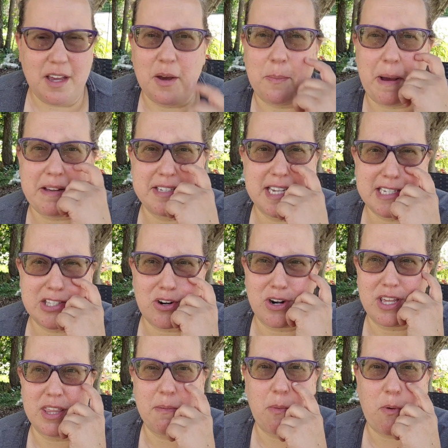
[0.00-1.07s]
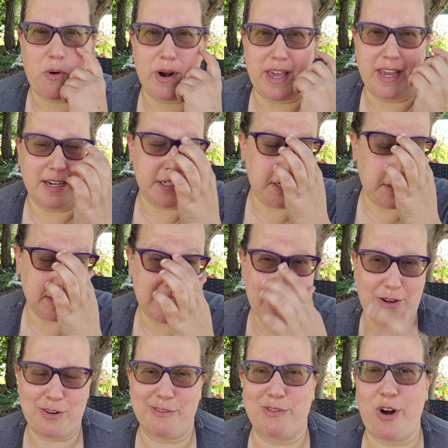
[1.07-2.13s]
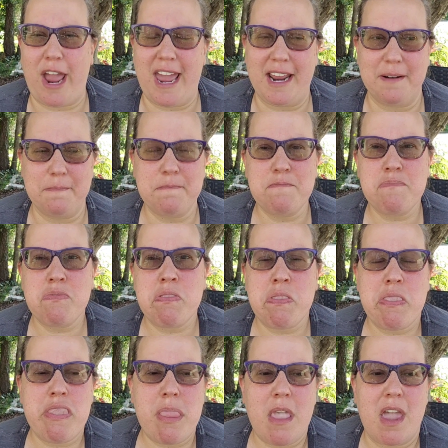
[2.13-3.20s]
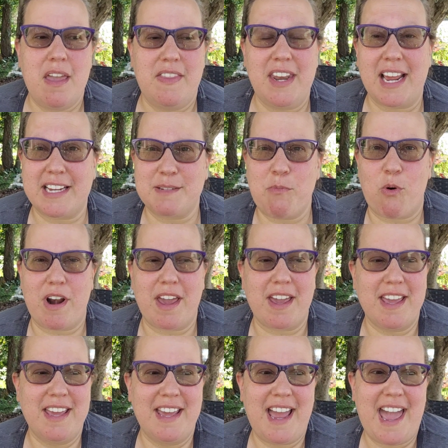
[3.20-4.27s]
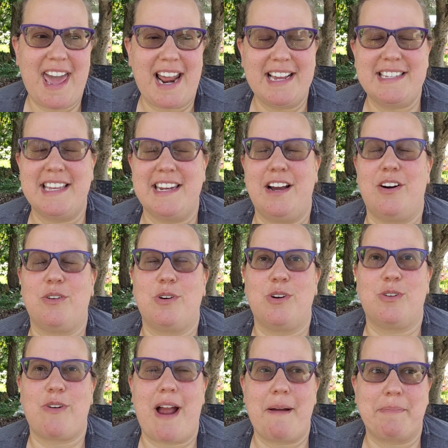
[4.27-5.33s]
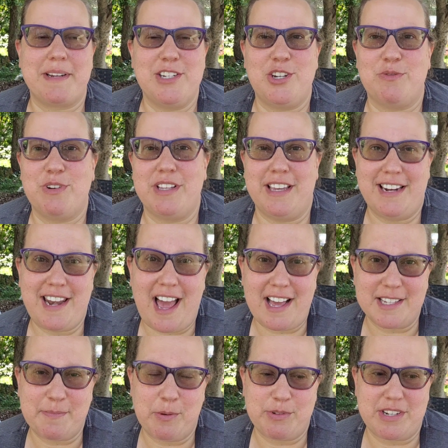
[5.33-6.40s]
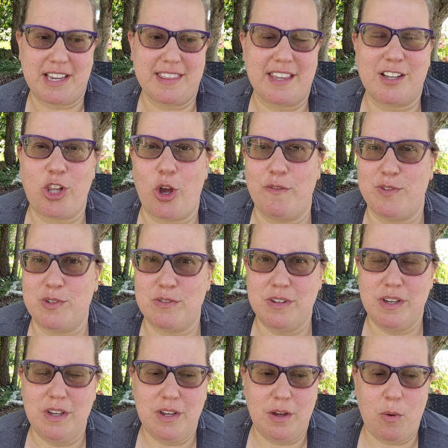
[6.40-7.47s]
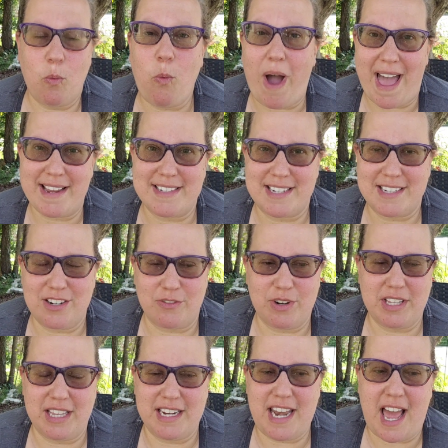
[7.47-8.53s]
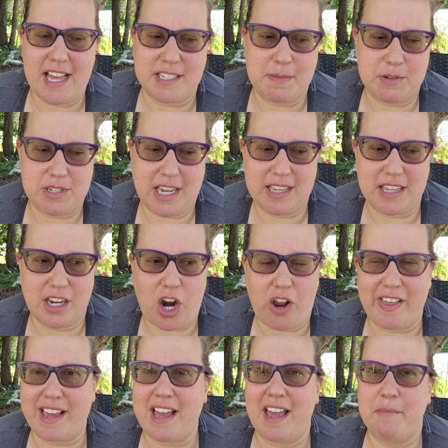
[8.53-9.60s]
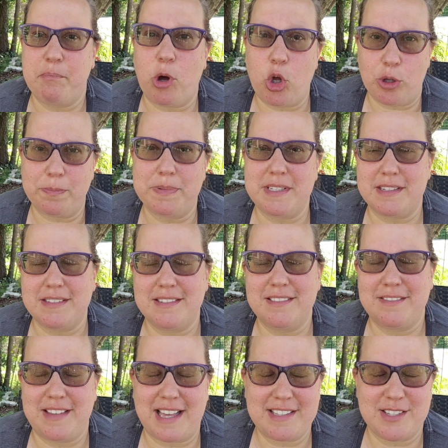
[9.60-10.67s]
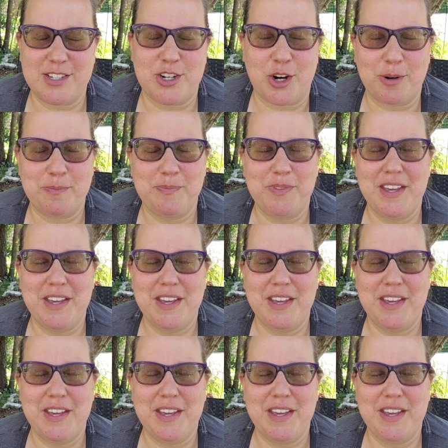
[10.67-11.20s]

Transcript: 6:30 in the morning to the sound of rain the next morning, and I said, oh crap, because you're really not supposed to get the cloves wet. You're really not supposed to get the garlic bulbs. That's the term.